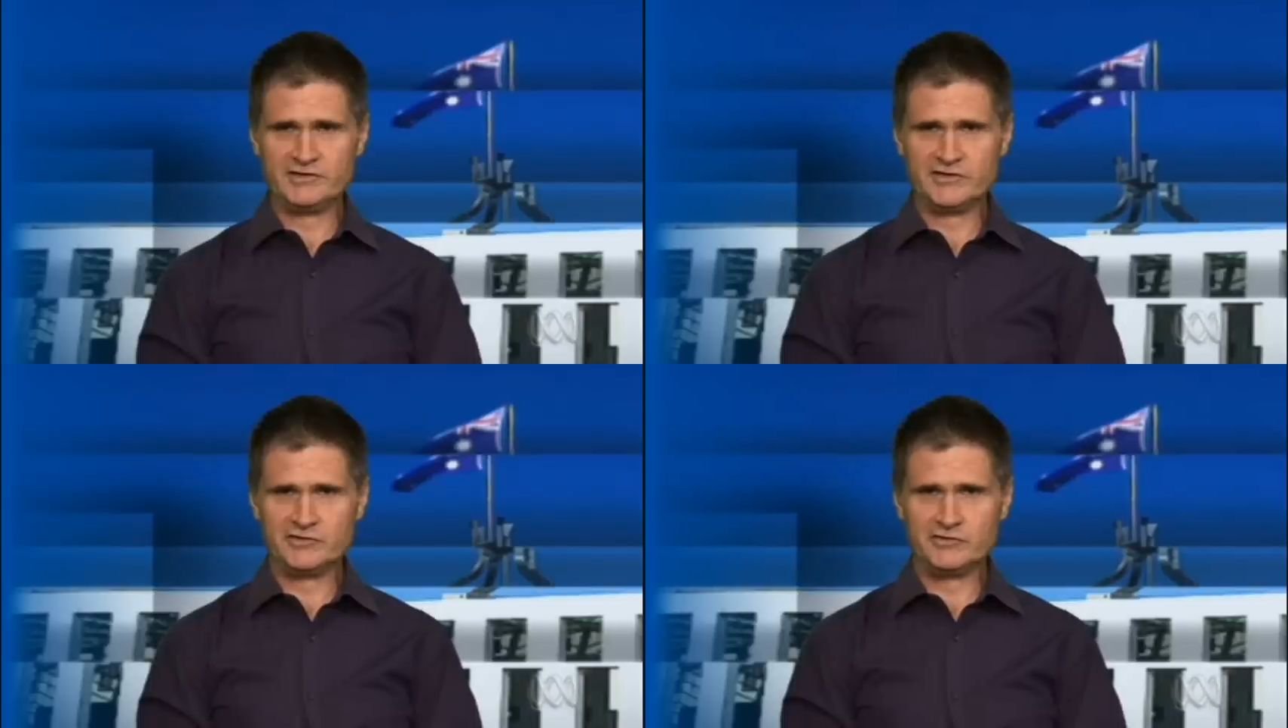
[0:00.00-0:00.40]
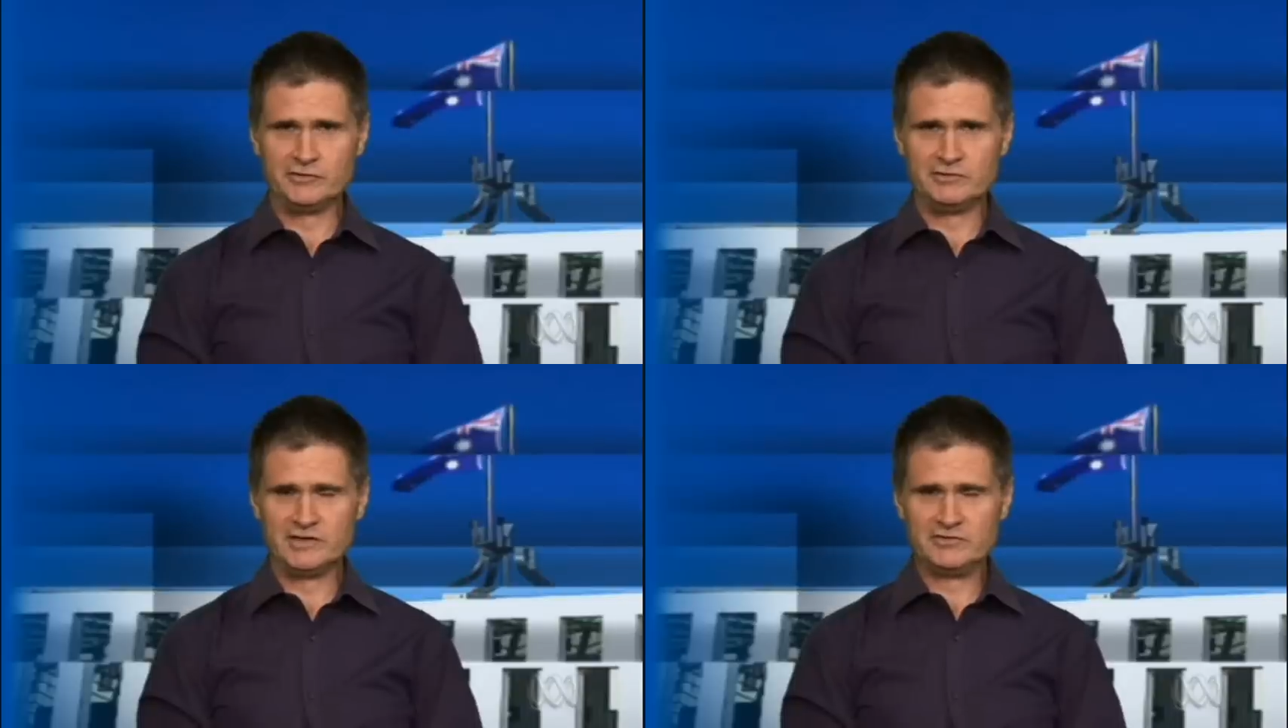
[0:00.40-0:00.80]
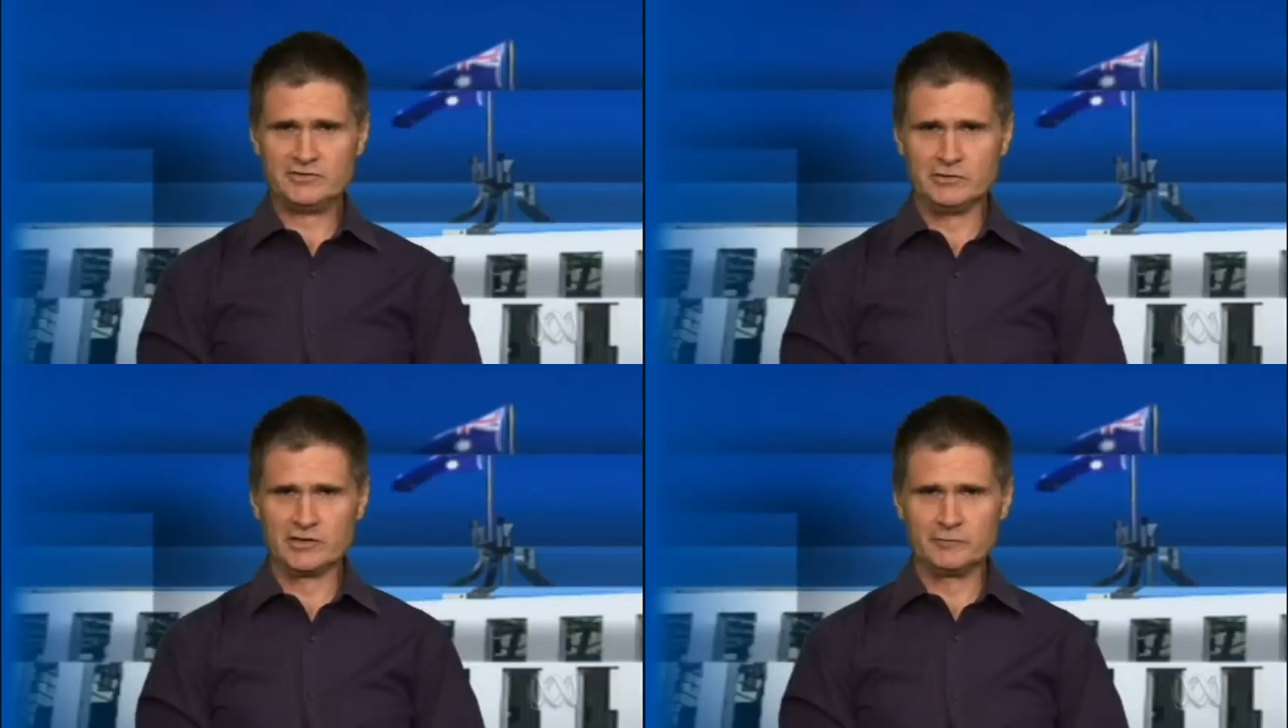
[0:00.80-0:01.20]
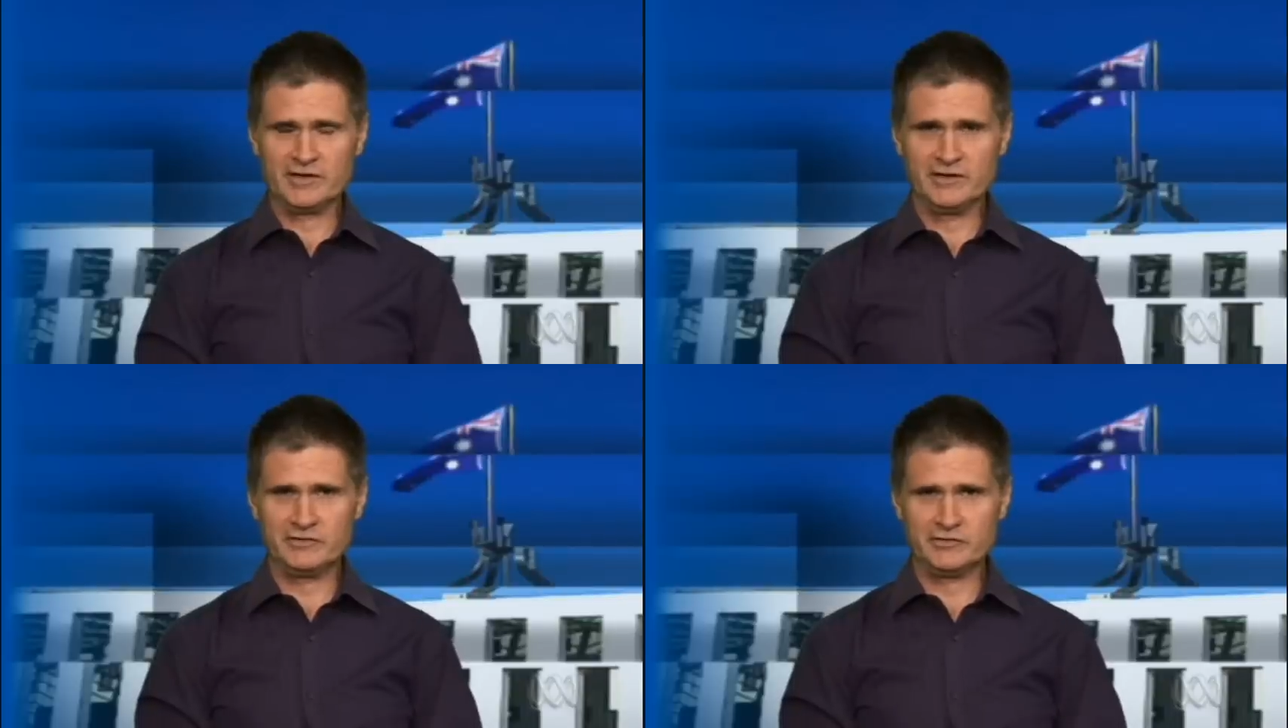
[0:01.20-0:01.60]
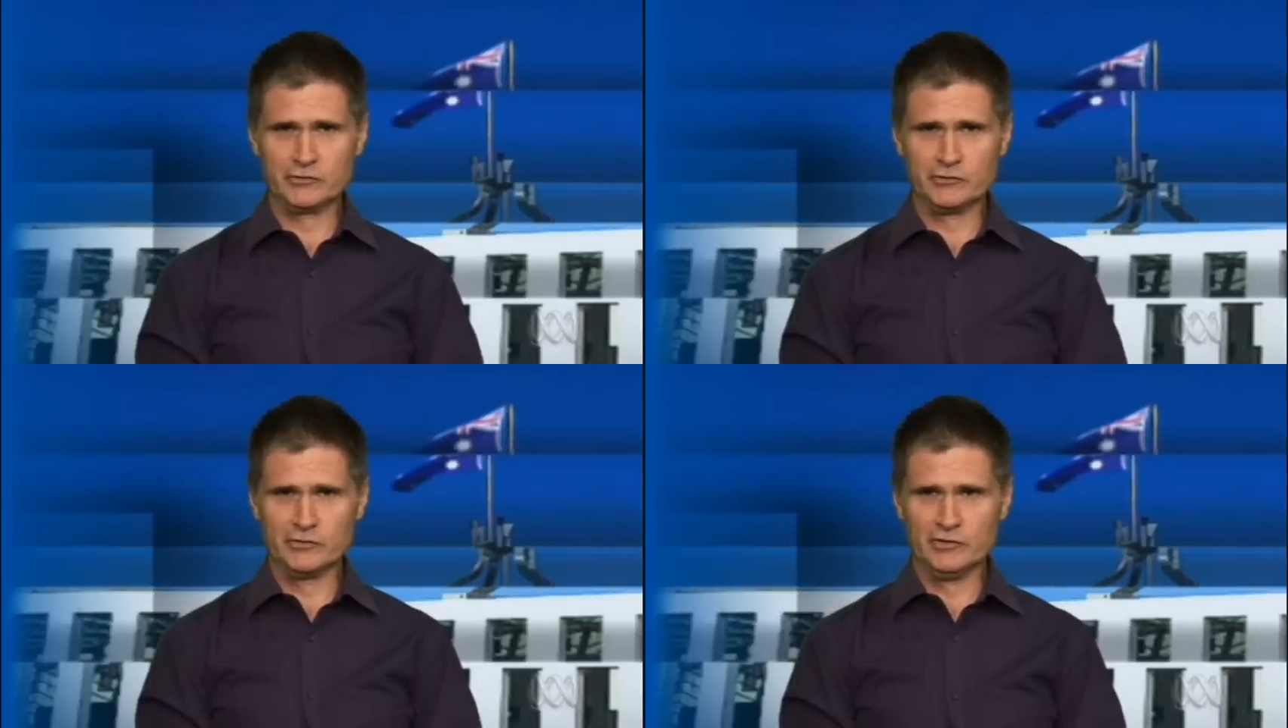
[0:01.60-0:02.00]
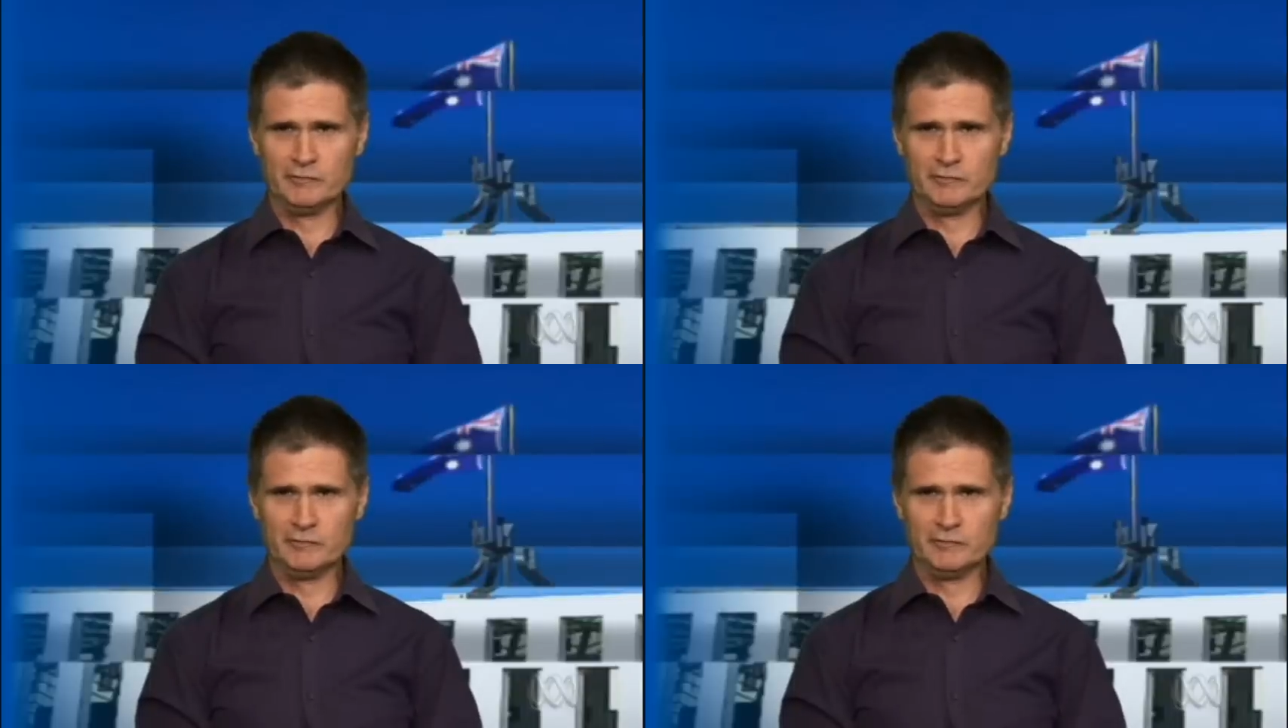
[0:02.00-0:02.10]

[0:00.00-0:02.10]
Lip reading: that's too long a bow to draw at all.